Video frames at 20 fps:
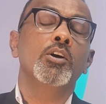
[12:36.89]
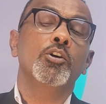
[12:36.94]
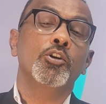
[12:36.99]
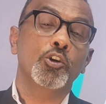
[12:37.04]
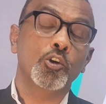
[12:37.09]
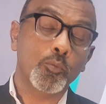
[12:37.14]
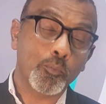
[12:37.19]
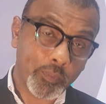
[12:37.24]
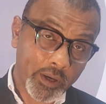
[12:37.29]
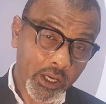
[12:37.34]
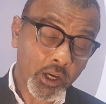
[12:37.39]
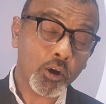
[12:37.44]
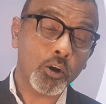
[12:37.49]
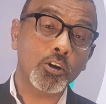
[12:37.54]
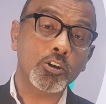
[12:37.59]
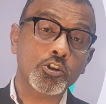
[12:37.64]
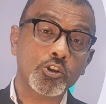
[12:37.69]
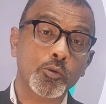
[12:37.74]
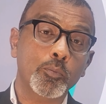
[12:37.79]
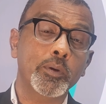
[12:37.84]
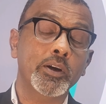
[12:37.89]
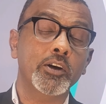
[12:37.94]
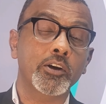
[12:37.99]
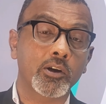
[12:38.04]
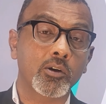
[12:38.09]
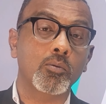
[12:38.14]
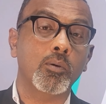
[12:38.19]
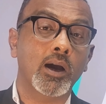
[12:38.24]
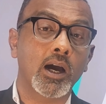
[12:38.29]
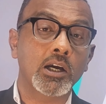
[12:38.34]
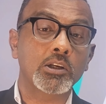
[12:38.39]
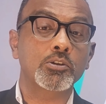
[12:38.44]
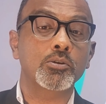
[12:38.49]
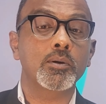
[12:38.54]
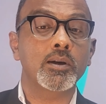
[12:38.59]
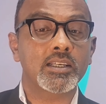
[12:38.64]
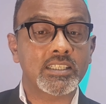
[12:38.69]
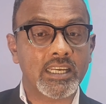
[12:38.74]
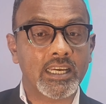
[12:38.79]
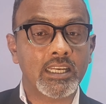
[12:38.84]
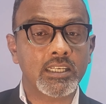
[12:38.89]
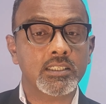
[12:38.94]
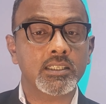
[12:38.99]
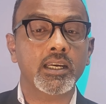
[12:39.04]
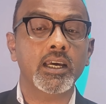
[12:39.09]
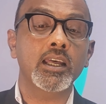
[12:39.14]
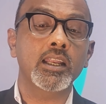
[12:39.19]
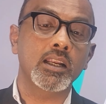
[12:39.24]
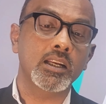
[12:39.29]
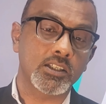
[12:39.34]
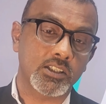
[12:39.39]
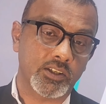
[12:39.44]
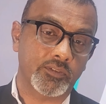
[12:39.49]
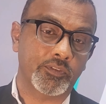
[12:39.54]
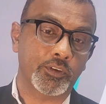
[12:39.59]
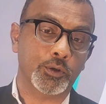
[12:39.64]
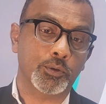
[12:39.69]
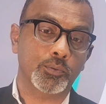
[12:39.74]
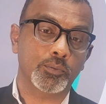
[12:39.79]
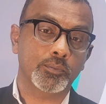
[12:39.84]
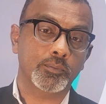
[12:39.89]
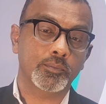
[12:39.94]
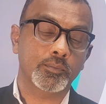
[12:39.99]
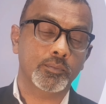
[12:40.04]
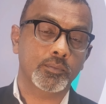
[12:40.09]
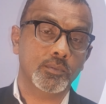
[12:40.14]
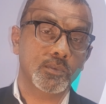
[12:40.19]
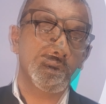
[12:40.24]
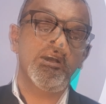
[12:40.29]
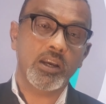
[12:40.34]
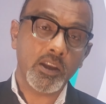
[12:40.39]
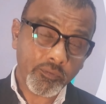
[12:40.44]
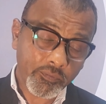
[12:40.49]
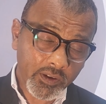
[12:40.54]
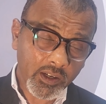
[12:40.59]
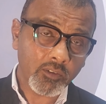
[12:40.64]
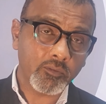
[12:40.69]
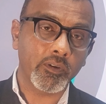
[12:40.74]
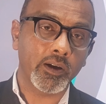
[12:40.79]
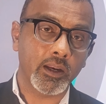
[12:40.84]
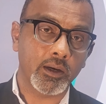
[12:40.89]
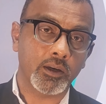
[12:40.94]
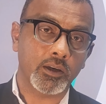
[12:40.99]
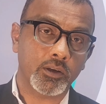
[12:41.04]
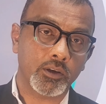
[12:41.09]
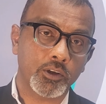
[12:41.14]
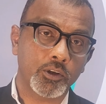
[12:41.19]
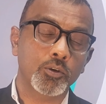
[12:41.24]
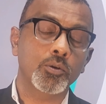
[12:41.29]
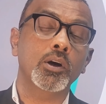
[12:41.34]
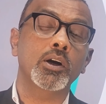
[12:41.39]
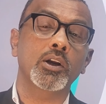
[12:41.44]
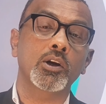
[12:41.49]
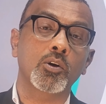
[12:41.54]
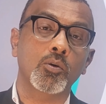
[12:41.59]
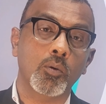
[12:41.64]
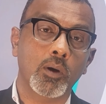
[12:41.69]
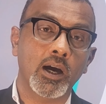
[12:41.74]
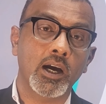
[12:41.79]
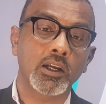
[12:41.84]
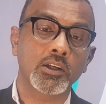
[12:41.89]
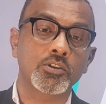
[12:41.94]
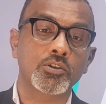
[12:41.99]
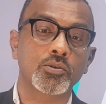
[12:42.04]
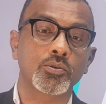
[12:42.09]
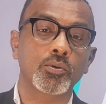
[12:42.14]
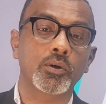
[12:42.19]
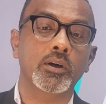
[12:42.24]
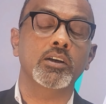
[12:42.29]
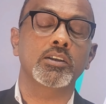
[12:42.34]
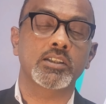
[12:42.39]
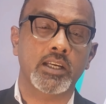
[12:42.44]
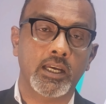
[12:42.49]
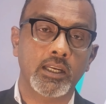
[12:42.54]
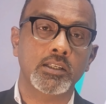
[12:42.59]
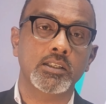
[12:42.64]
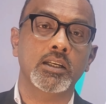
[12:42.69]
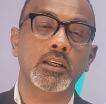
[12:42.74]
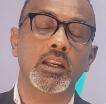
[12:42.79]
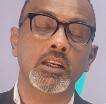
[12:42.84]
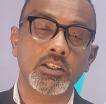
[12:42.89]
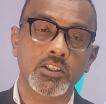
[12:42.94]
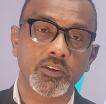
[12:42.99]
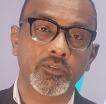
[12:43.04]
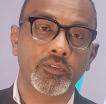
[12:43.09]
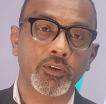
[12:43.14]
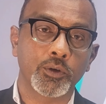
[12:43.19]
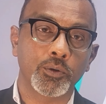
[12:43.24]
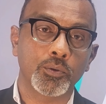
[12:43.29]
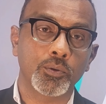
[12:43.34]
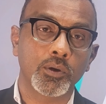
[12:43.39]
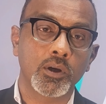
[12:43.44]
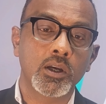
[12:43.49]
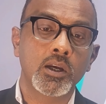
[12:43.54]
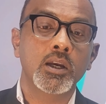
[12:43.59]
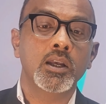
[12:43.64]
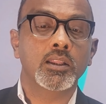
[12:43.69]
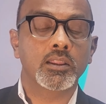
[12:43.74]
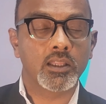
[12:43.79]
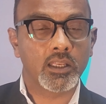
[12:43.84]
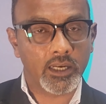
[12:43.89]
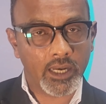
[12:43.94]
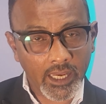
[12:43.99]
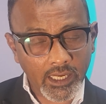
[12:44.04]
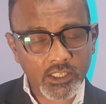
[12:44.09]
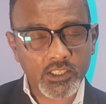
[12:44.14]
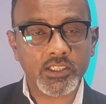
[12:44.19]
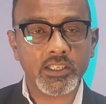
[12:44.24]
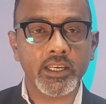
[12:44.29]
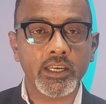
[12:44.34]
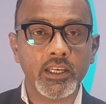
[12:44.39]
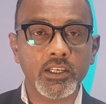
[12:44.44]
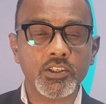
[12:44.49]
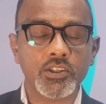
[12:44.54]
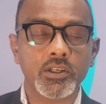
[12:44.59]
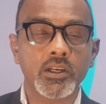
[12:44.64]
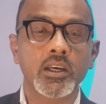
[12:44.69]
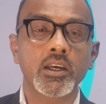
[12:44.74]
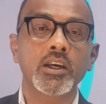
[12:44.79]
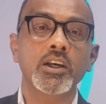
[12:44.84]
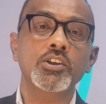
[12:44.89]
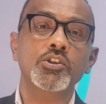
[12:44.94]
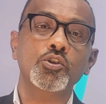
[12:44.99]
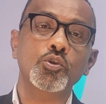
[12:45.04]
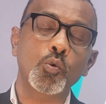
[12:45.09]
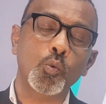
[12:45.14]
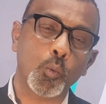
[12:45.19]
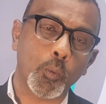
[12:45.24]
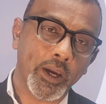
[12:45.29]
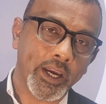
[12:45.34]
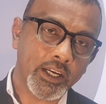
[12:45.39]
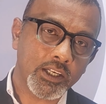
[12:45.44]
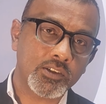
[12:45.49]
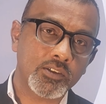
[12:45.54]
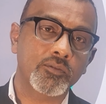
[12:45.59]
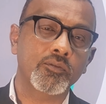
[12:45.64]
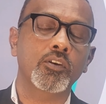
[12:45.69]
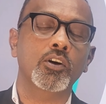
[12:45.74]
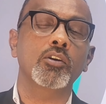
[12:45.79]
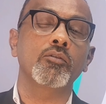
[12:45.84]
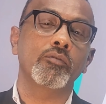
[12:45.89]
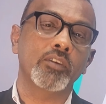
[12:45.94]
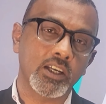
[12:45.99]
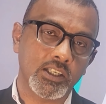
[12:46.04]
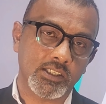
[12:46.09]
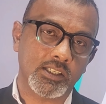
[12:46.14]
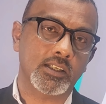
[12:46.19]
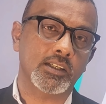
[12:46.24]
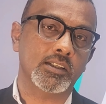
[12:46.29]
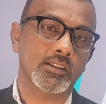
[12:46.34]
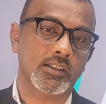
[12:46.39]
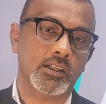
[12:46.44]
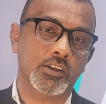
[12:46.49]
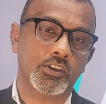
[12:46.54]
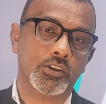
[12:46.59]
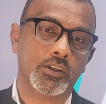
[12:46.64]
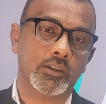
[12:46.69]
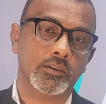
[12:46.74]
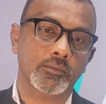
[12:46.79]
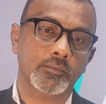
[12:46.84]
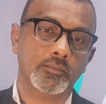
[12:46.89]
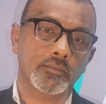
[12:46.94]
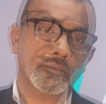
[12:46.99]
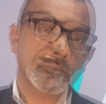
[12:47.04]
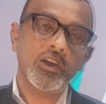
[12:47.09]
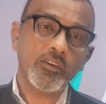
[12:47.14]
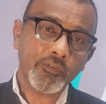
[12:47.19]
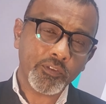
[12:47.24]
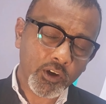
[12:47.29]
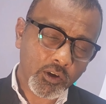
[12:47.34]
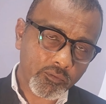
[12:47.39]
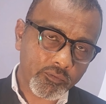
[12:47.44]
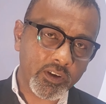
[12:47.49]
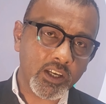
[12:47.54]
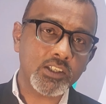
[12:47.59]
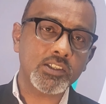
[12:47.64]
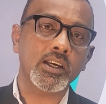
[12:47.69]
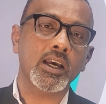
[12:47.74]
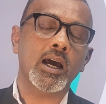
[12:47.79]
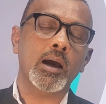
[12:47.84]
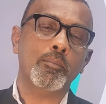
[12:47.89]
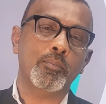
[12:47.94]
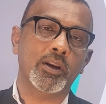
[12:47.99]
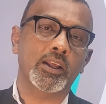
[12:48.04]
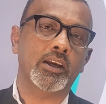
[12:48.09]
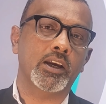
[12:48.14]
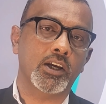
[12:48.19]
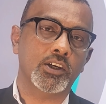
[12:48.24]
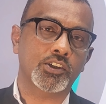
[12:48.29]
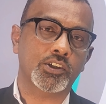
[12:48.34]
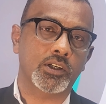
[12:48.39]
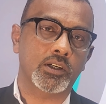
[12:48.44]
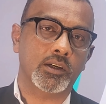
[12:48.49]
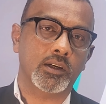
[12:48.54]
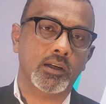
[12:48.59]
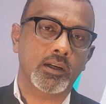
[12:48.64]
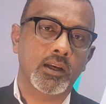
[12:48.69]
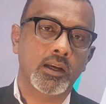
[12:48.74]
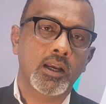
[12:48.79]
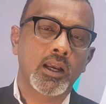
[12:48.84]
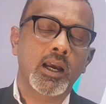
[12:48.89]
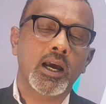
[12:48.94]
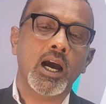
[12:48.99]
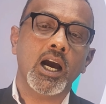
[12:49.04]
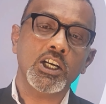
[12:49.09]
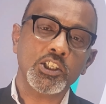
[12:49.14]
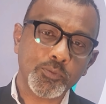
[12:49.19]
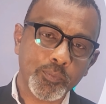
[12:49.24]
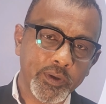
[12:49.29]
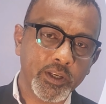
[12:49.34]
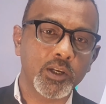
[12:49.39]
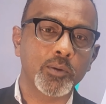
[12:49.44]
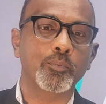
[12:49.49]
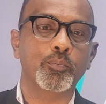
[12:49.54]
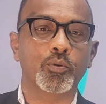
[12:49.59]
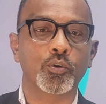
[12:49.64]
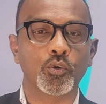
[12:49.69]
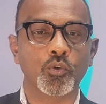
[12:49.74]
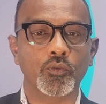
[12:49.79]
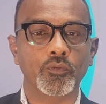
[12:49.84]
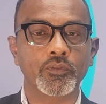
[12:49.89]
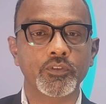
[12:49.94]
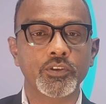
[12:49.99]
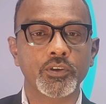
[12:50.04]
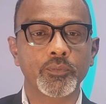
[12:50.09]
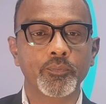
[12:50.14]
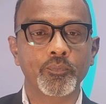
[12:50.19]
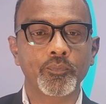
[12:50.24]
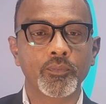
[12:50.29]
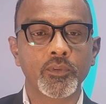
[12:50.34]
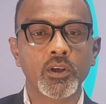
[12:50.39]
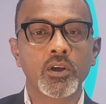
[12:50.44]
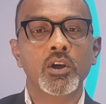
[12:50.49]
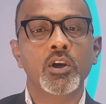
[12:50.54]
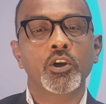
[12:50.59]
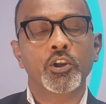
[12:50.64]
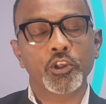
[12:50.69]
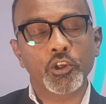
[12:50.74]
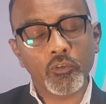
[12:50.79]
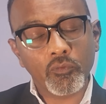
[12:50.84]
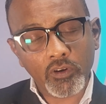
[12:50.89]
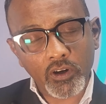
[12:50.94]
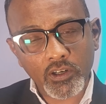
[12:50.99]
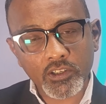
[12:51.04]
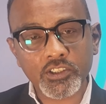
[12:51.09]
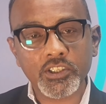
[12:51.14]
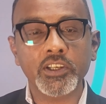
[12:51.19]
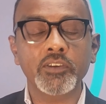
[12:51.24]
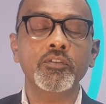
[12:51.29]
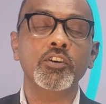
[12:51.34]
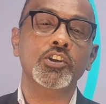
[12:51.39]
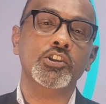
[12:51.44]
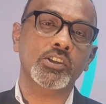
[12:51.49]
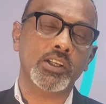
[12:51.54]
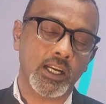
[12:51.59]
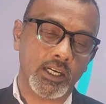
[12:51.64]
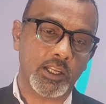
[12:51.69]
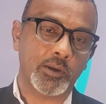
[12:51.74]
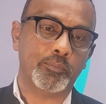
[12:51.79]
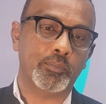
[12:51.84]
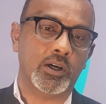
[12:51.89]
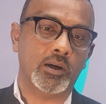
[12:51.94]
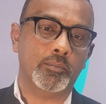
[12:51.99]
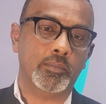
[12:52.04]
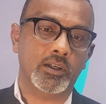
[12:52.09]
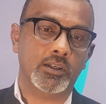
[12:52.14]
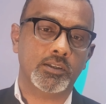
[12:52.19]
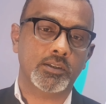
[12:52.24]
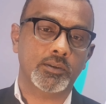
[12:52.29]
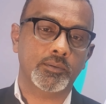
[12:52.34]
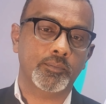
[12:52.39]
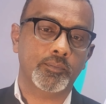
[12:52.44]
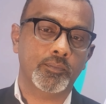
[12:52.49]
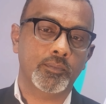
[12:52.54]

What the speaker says: you may also be required to attend an interview. If and when you are required to attend an interview, the next stage is to wait for a visa decision. If your visa application has been approved, you will receive your study permit.